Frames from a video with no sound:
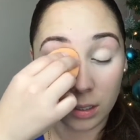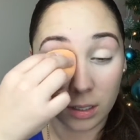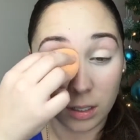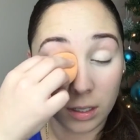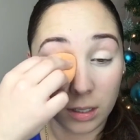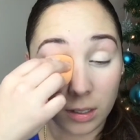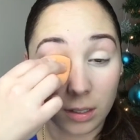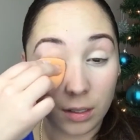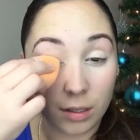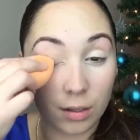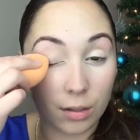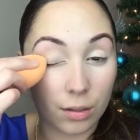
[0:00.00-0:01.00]

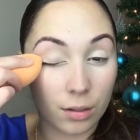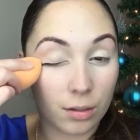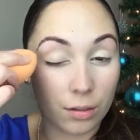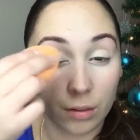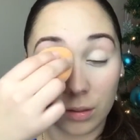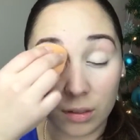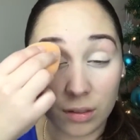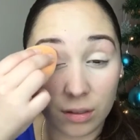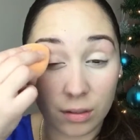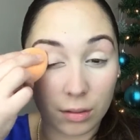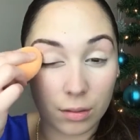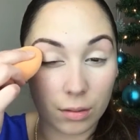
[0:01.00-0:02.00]
No one is speaking in this clip.